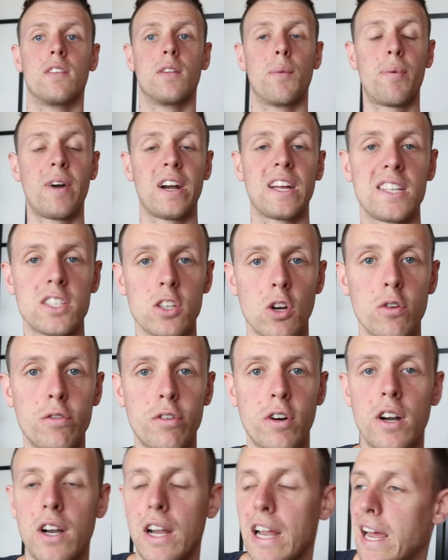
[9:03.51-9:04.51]
the break is
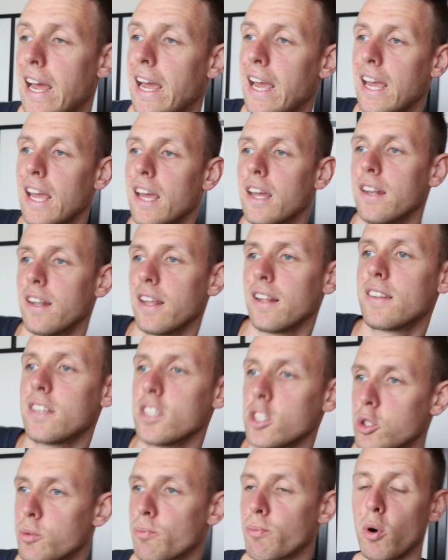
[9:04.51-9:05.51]
over and at
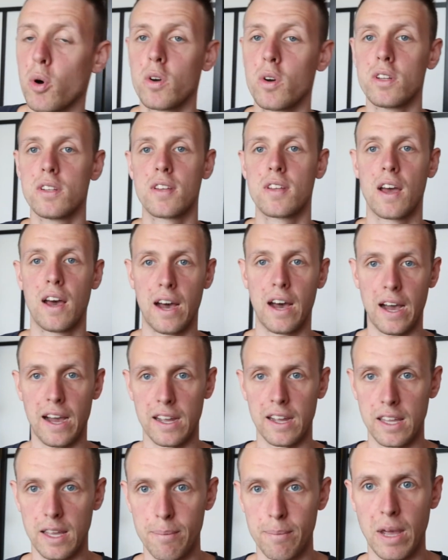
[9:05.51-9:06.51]
this point
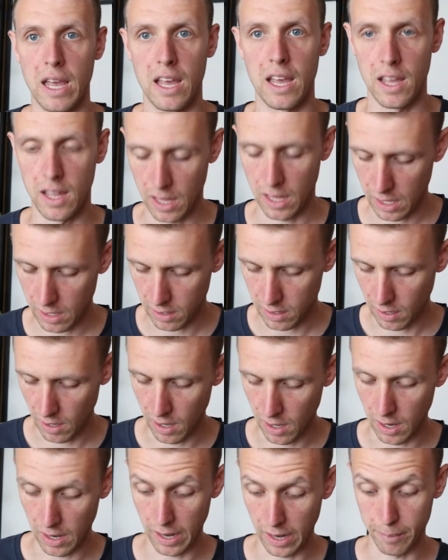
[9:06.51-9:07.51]
I am at,
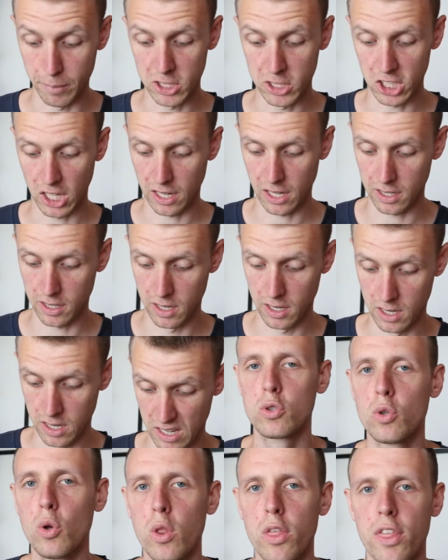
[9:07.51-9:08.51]
let me check,
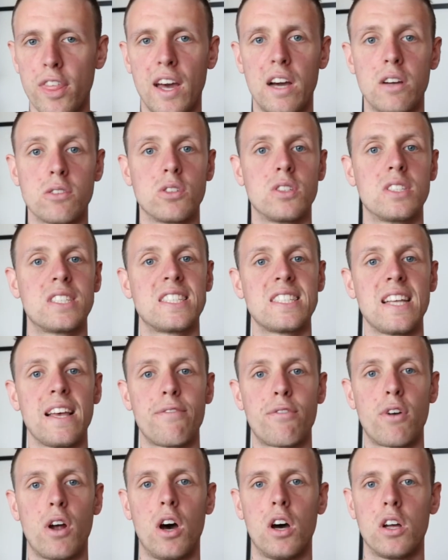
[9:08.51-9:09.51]

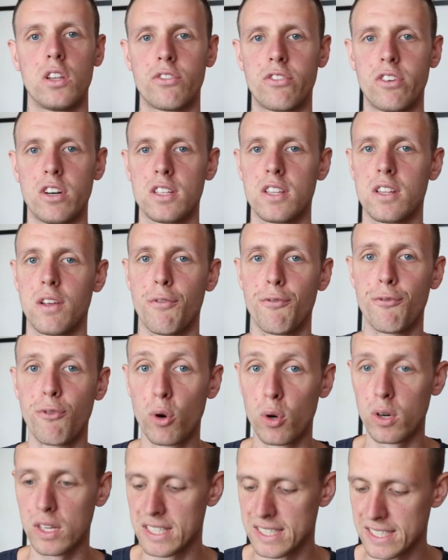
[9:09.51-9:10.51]

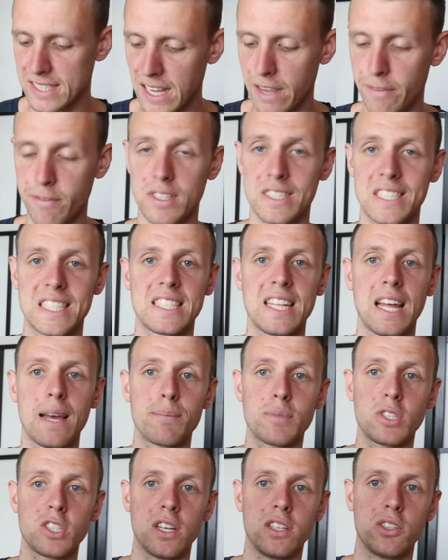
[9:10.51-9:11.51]
2,747
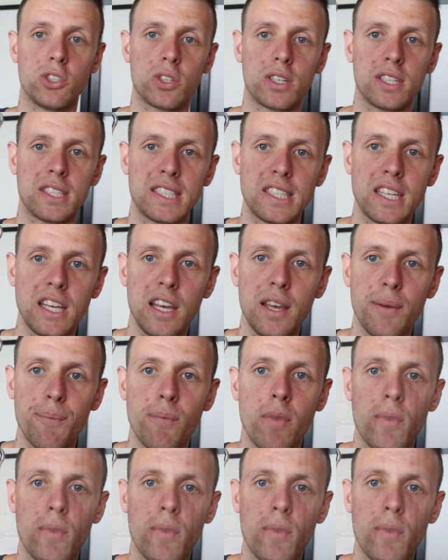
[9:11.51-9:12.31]
steps, as you can see.